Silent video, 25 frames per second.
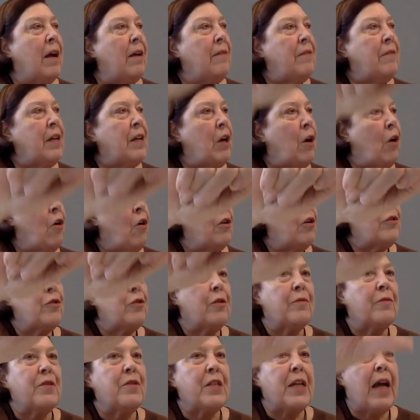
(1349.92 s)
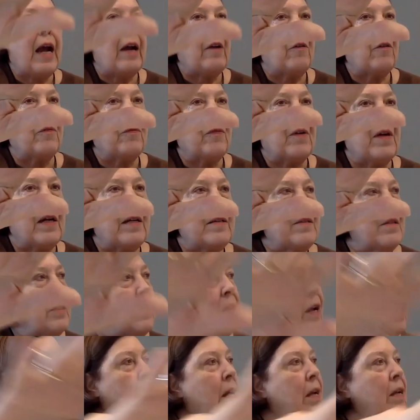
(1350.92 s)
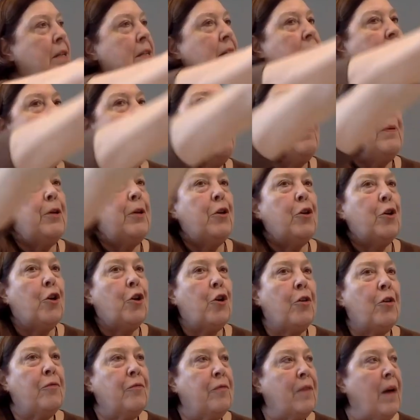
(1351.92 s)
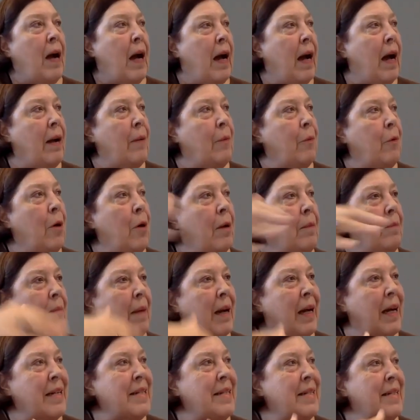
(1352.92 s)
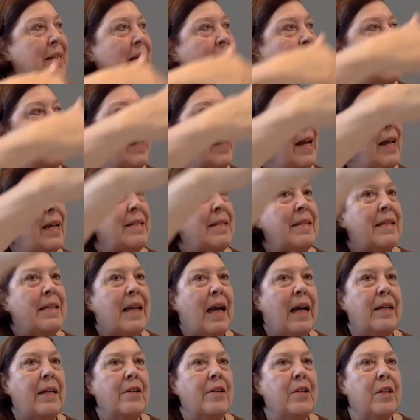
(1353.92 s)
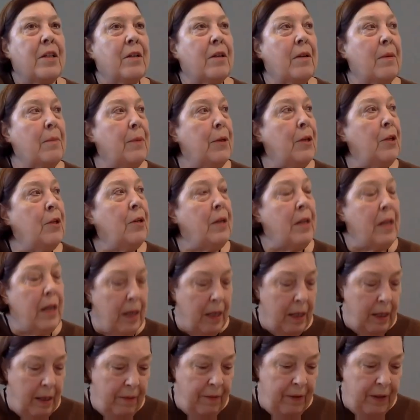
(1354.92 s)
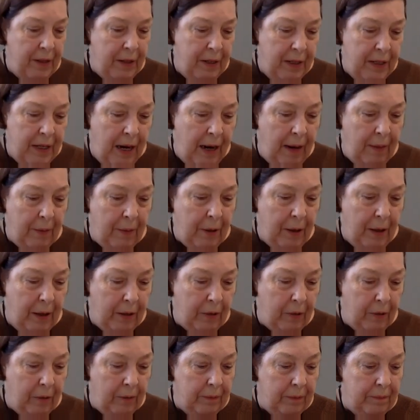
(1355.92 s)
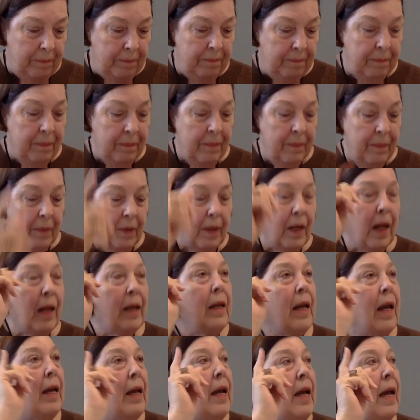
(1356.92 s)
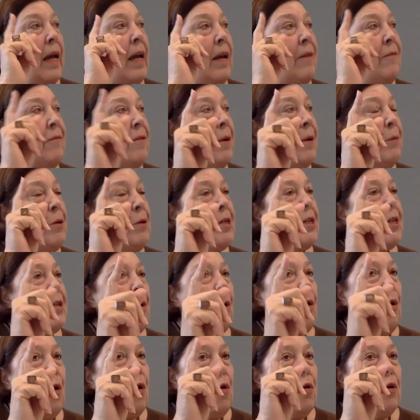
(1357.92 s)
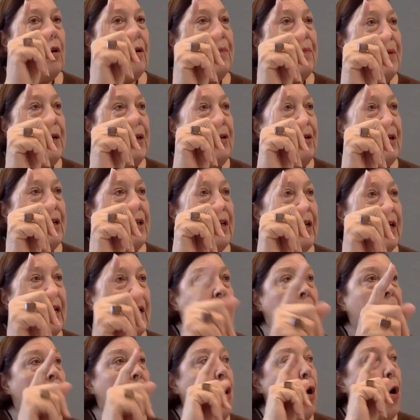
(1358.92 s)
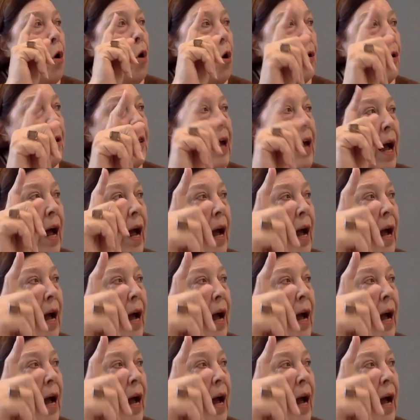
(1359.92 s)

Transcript: of the altar of sacrifice to purify what my sin has done to the community and even the tabernacle. If it was the whole community or the